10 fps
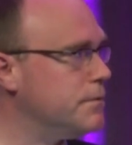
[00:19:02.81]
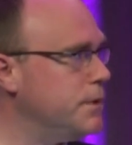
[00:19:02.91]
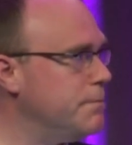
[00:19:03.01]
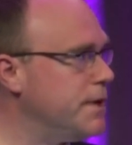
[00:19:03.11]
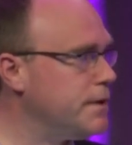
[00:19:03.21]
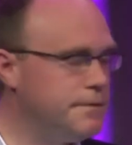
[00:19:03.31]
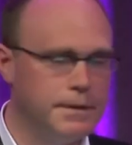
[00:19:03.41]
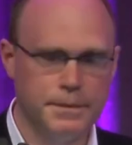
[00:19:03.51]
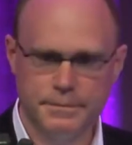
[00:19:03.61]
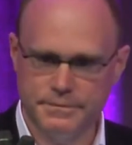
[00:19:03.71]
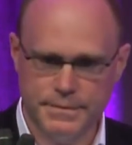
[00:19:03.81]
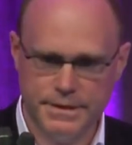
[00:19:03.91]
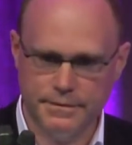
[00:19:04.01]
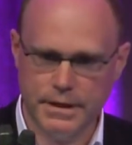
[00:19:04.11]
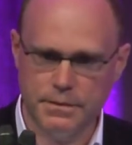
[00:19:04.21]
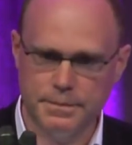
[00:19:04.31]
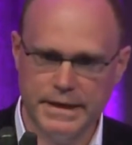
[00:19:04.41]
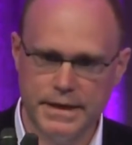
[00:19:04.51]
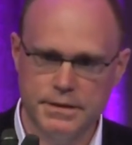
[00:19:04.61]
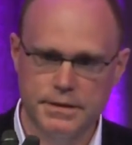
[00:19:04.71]
repair
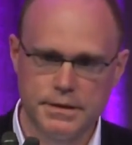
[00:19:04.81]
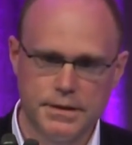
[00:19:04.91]
development,